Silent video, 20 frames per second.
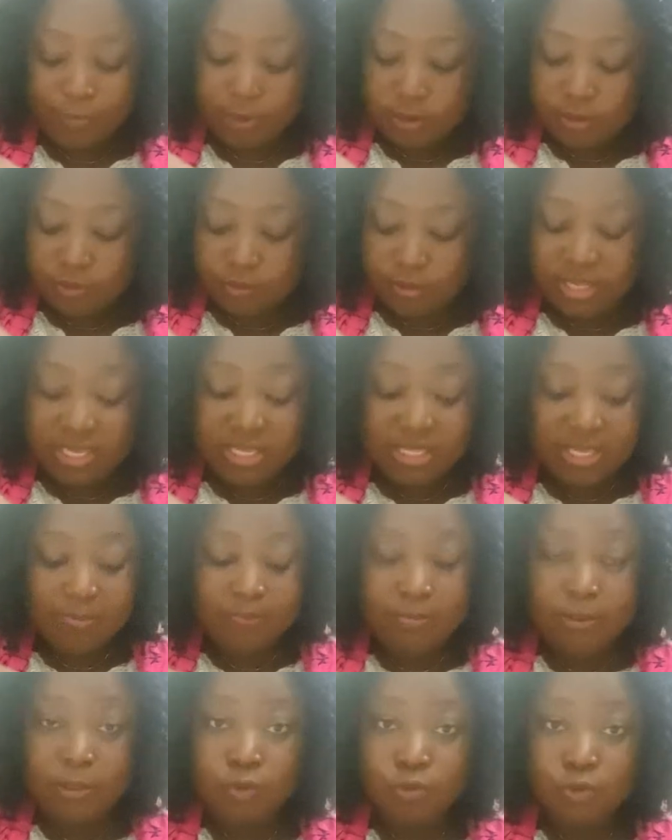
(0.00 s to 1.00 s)
So anything
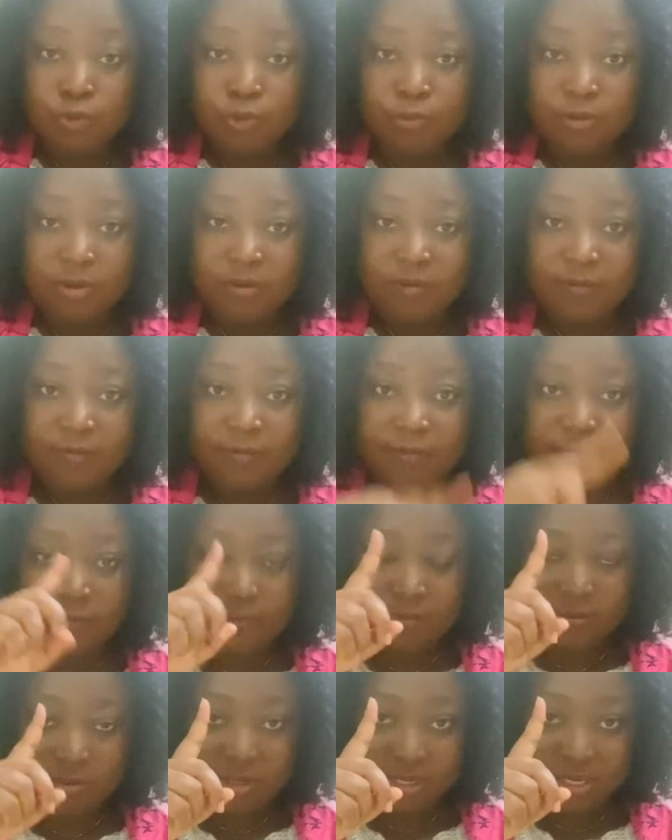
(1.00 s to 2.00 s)
below 12
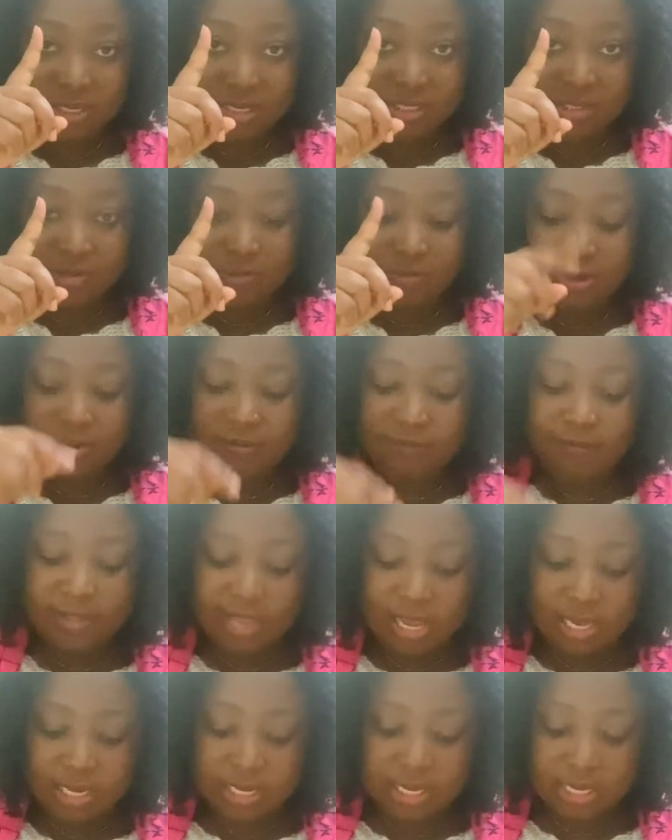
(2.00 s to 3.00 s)
is a red
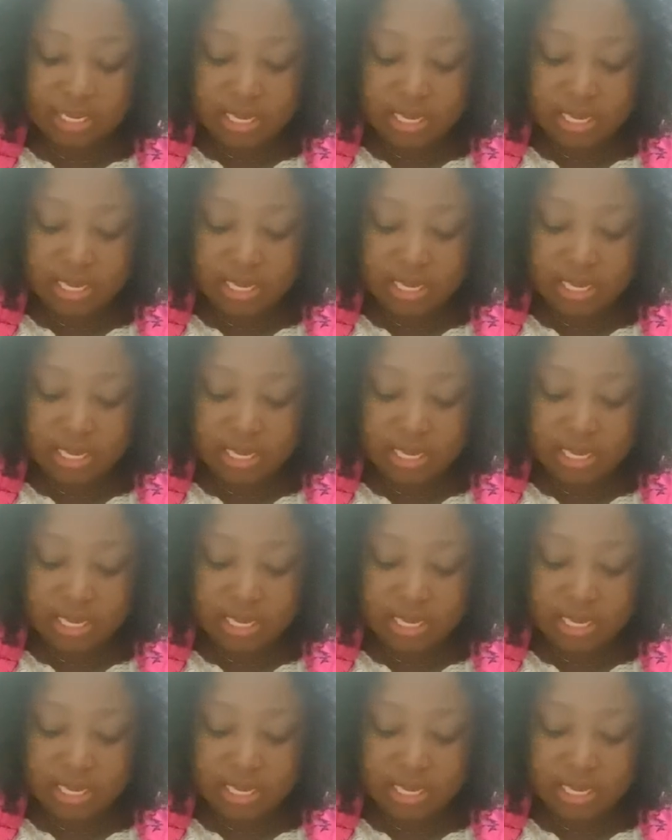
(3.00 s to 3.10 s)
flag.